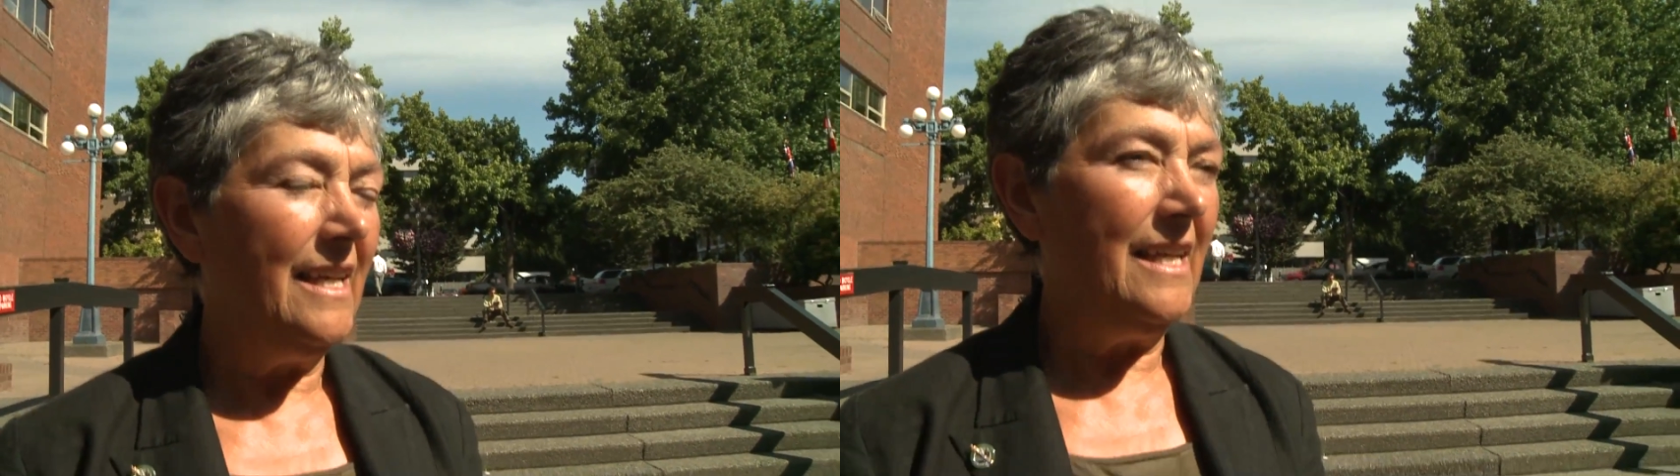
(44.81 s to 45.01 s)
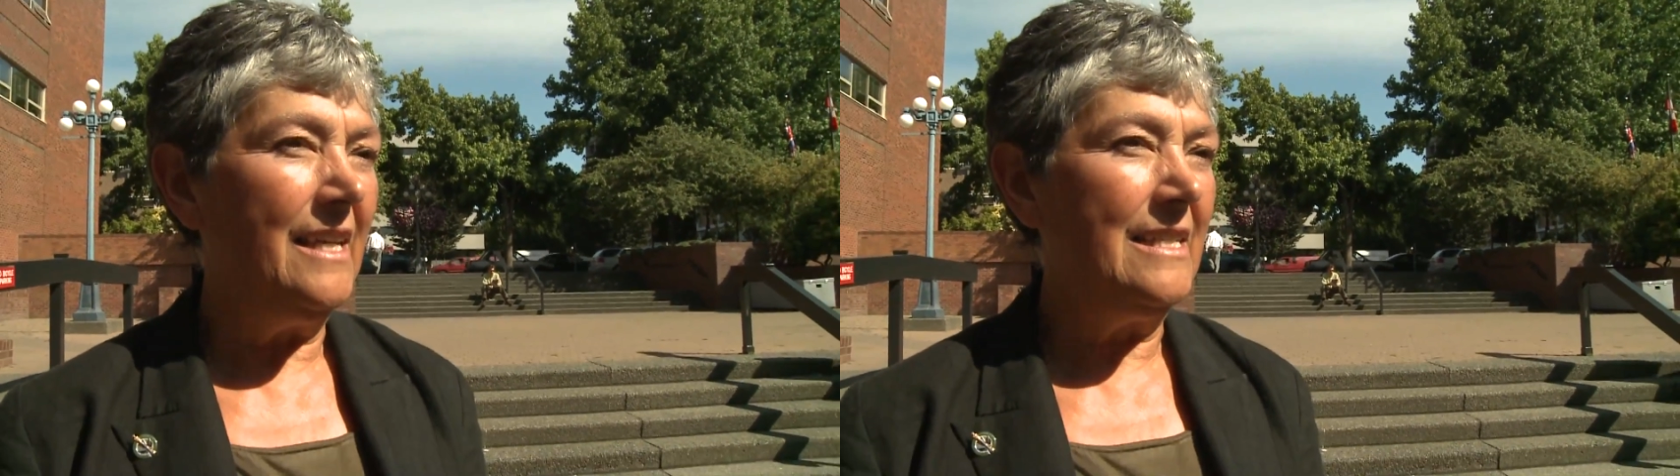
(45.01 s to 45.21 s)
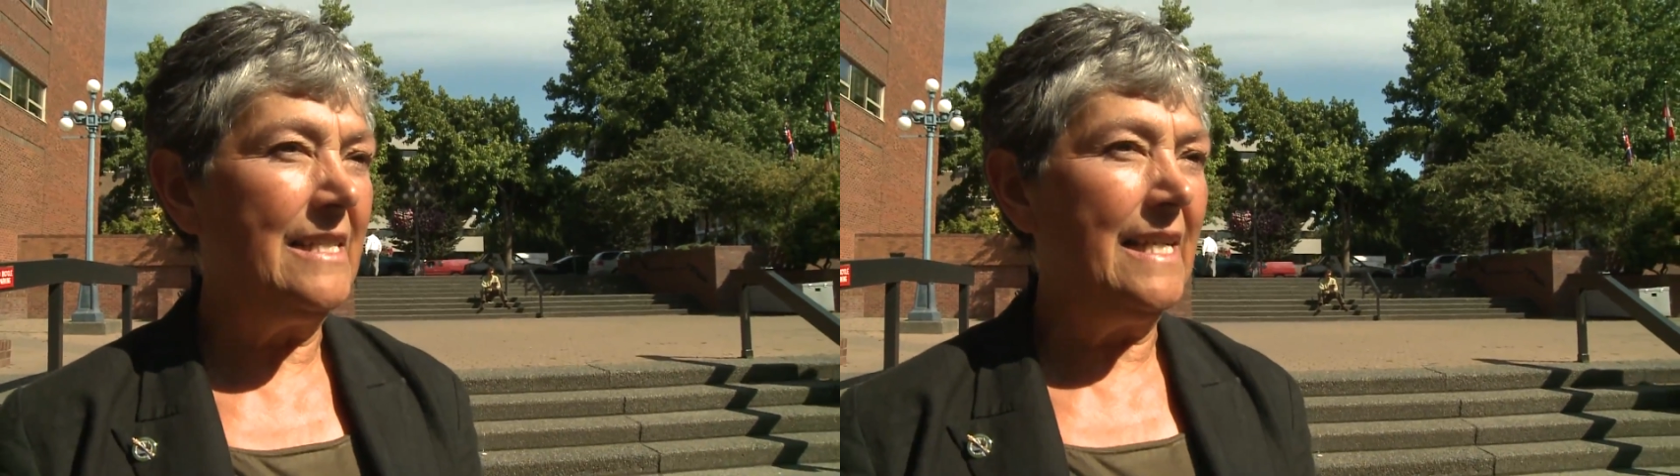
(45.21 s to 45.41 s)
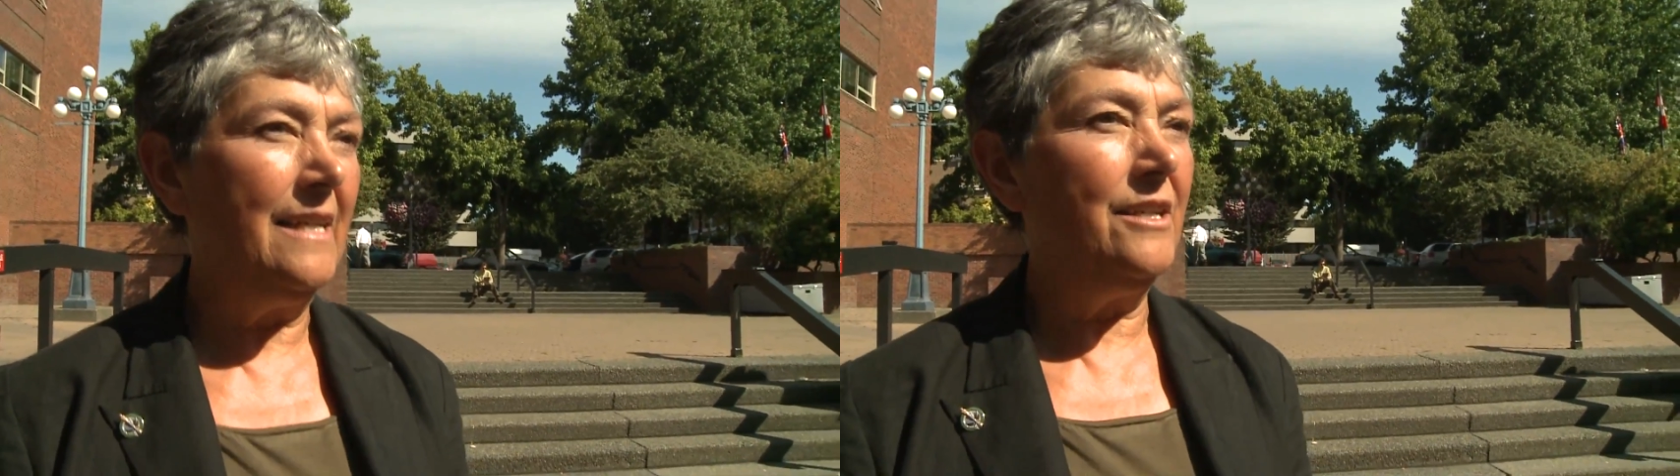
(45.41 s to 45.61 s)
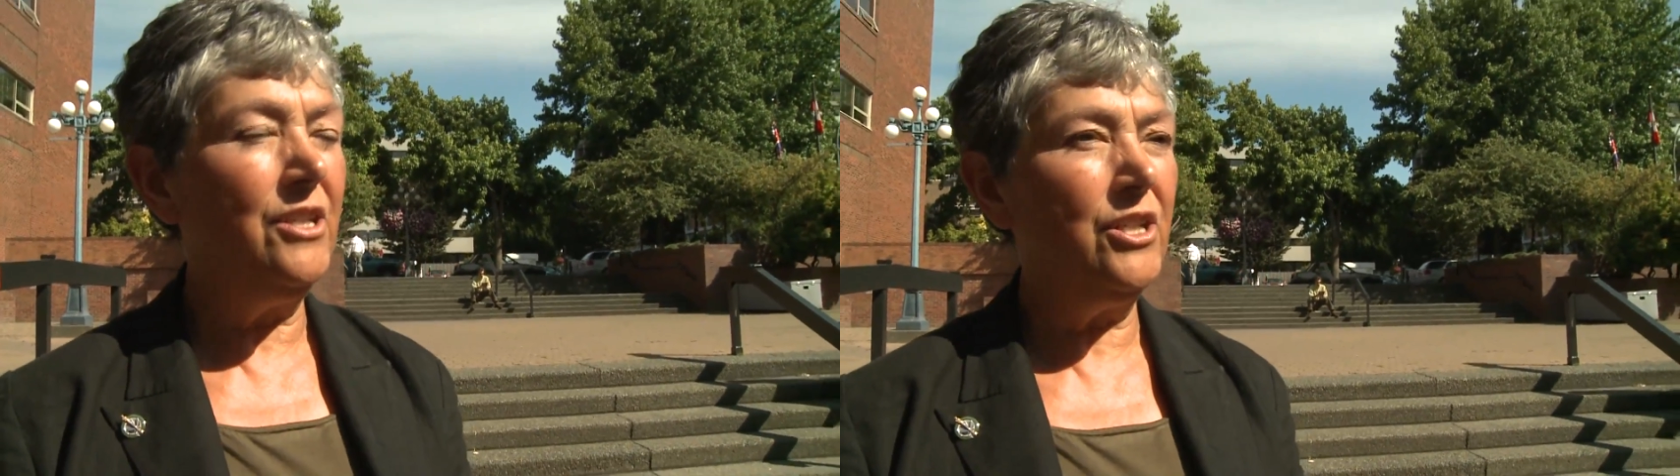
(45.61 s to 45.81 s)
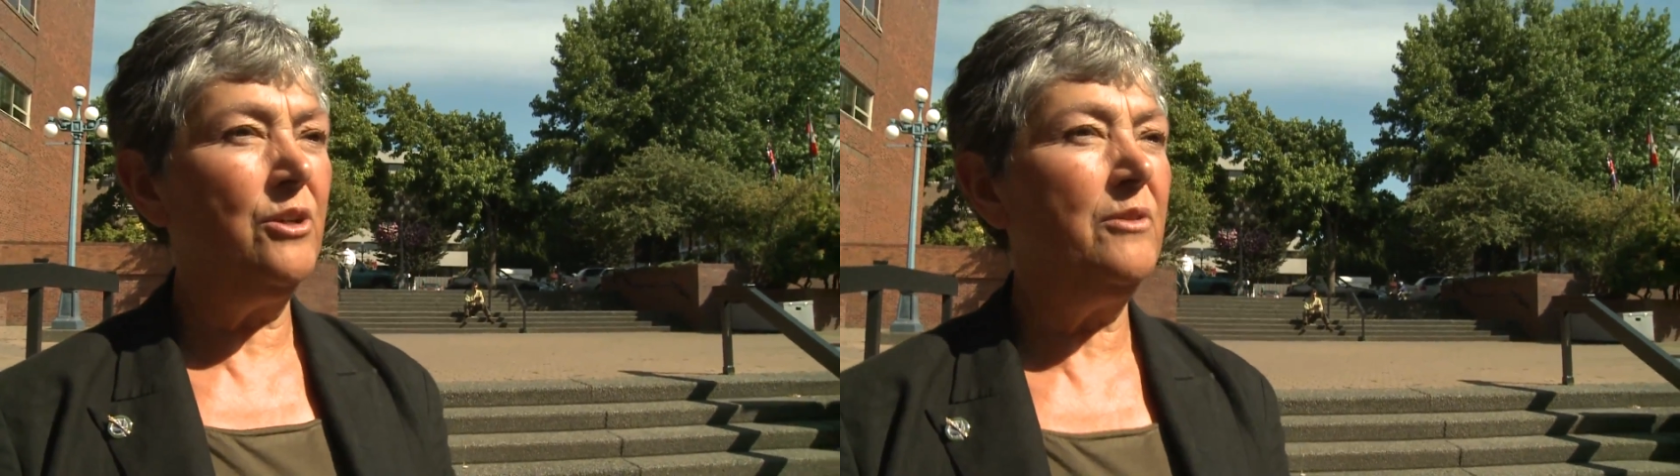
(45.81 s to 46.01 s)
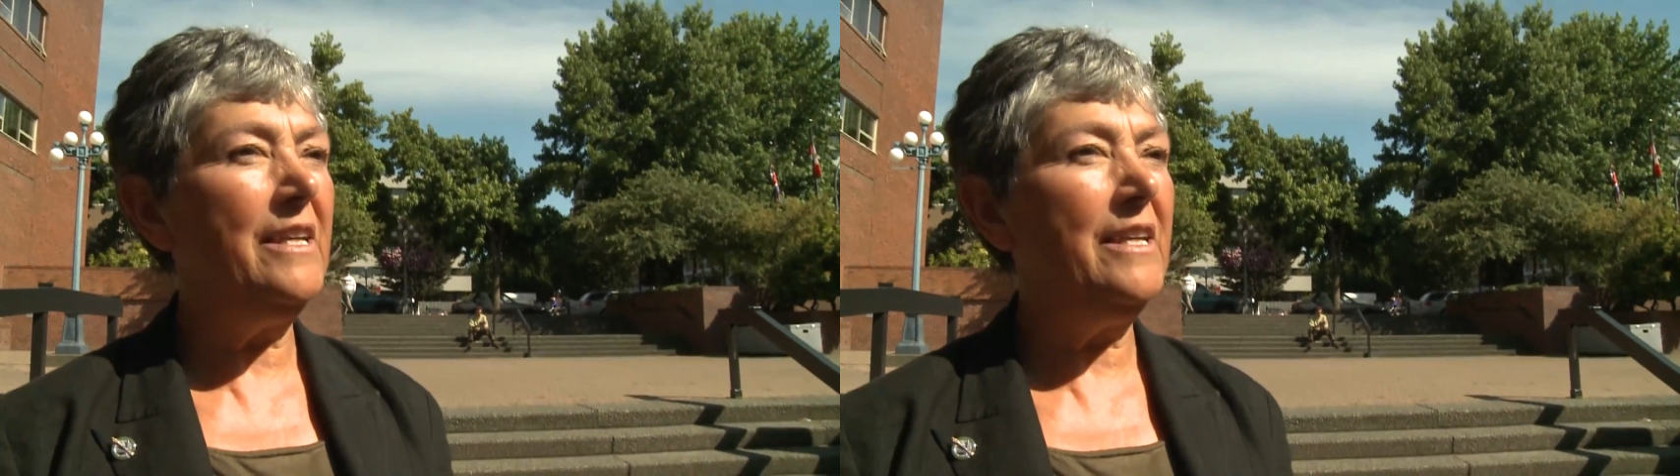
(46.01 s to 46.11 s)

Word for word: And, uh, you know,